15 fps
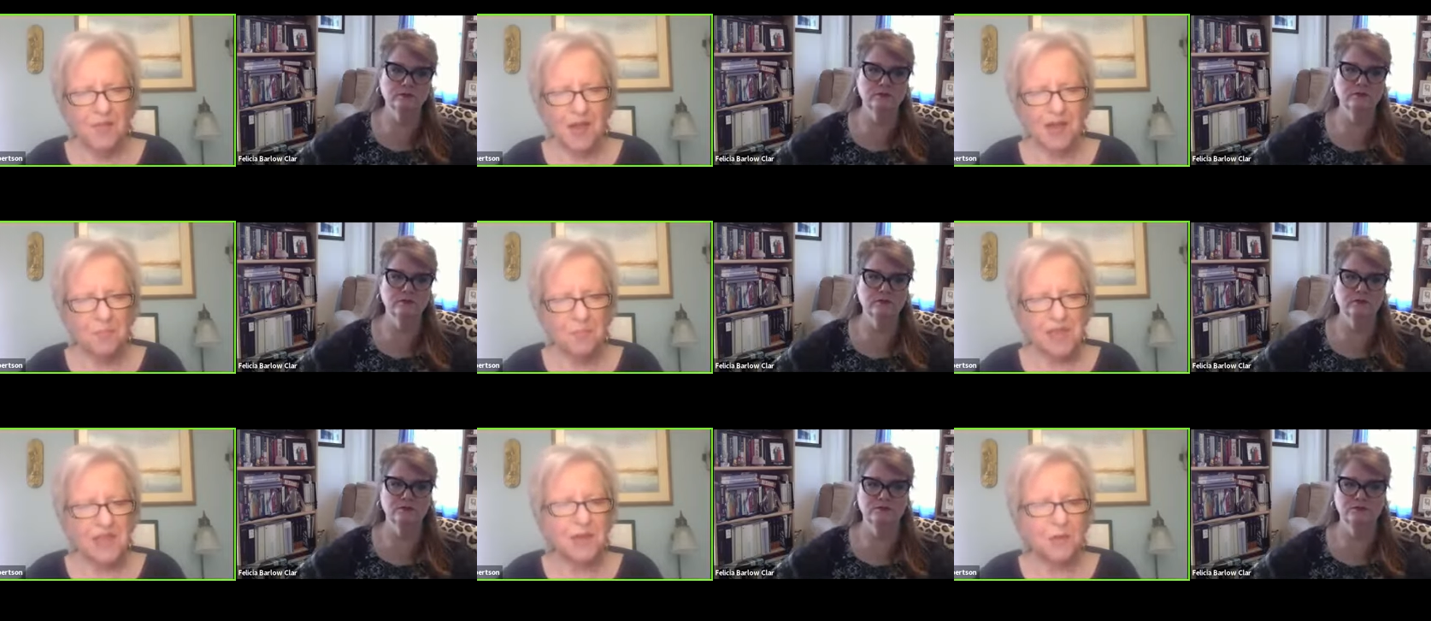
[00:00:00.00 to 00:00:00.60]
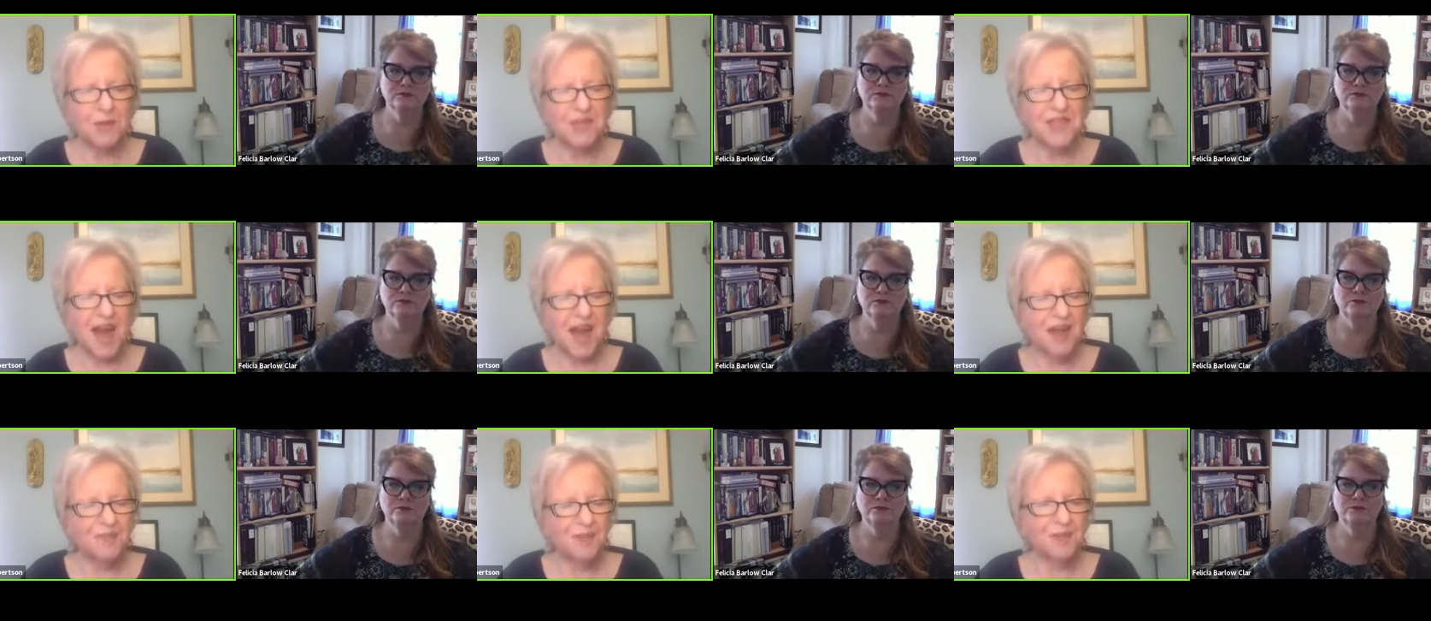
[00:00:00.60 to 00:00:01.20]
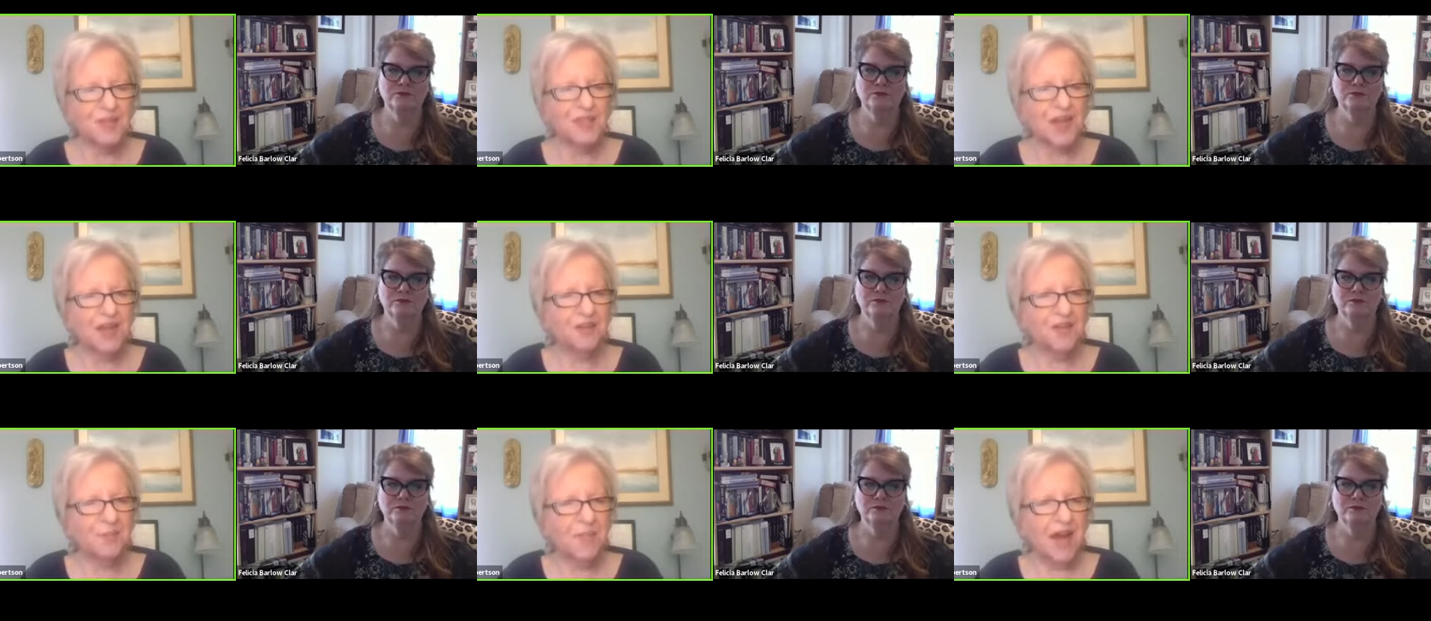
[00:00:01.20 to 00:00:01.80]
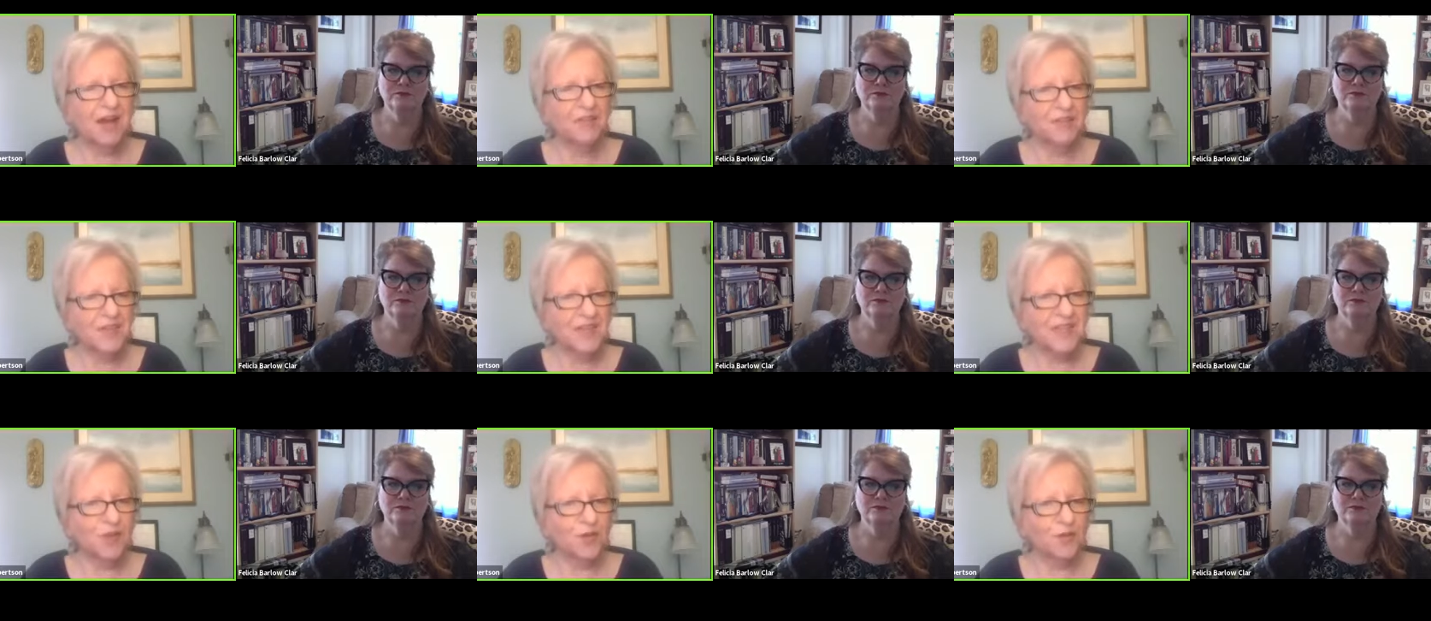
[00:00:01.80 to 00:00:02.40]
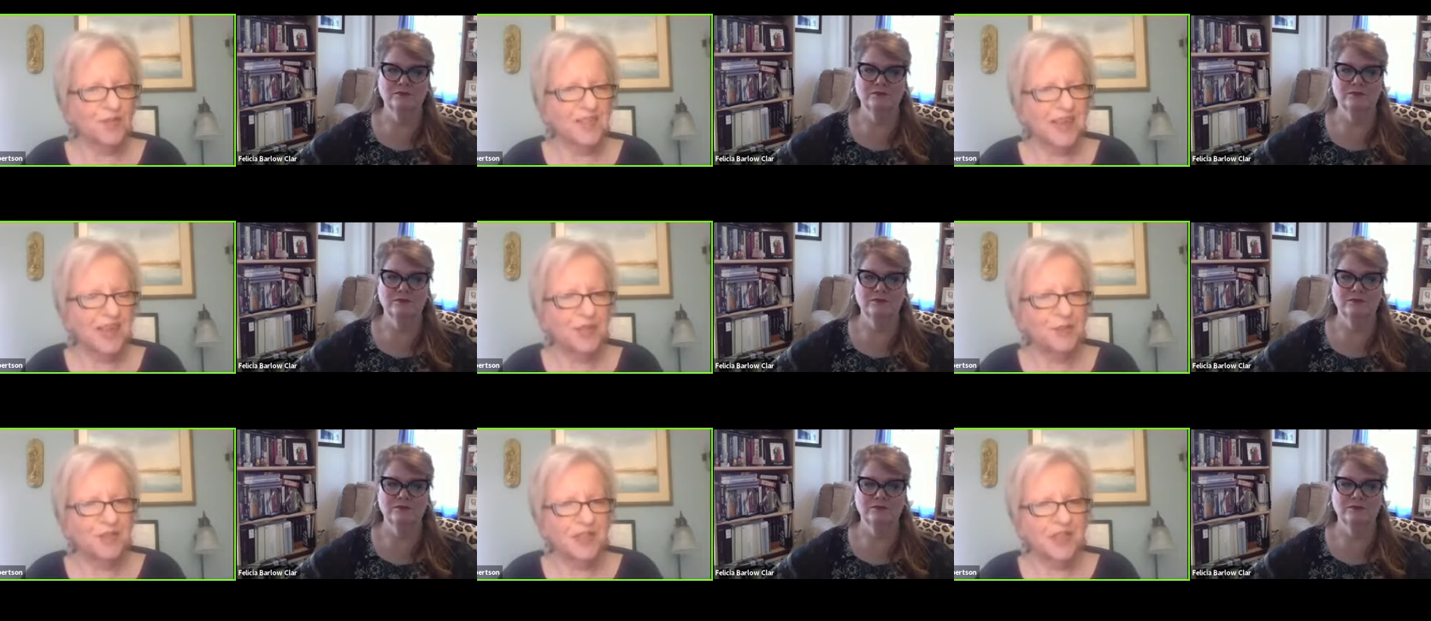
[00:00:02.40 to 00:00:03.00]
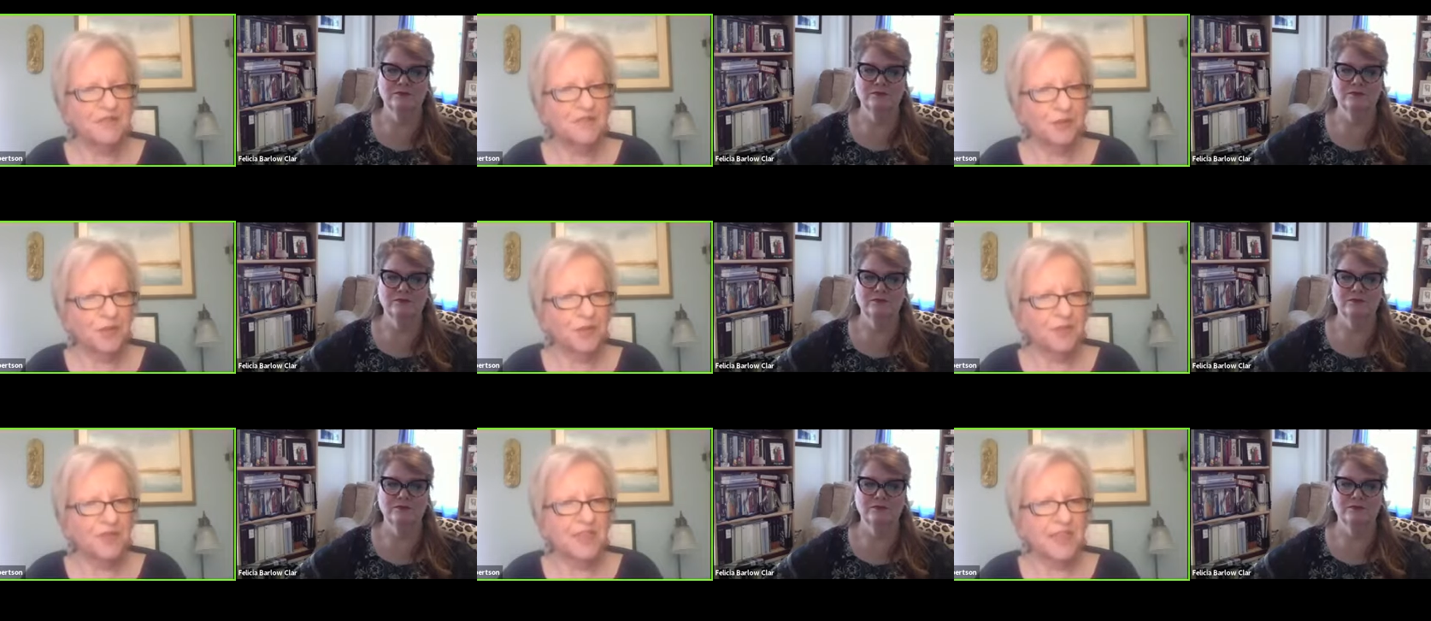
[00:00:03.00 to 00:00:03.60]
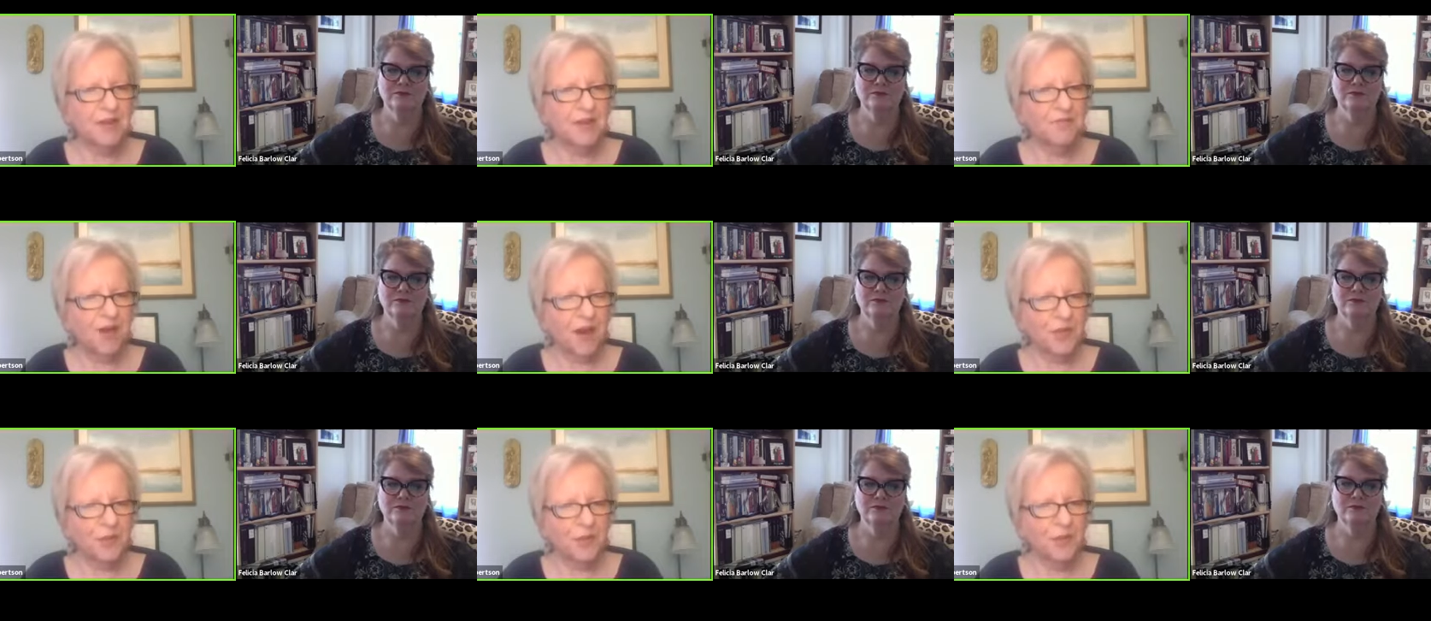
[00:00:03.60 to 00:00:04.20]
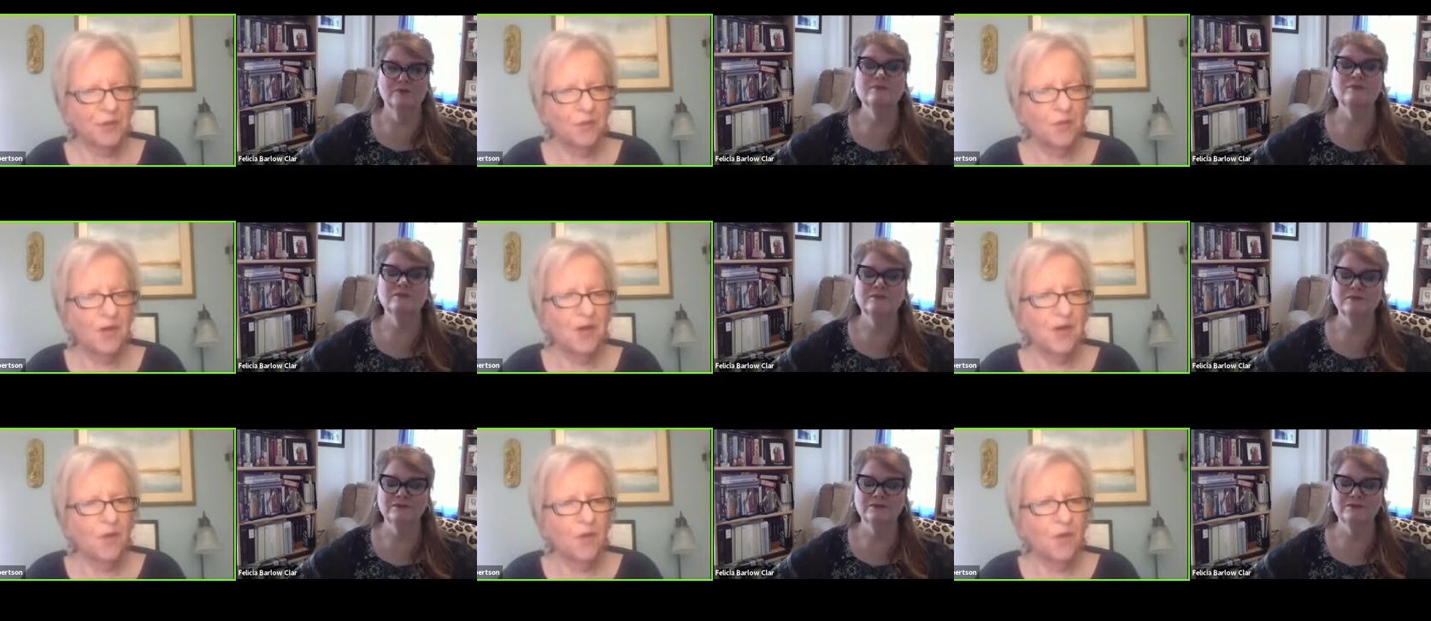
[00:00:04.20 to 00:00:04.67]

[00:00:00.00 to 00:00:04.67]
Speaker 1: at a meeting one time you shared about the service that you did for your stepfather, who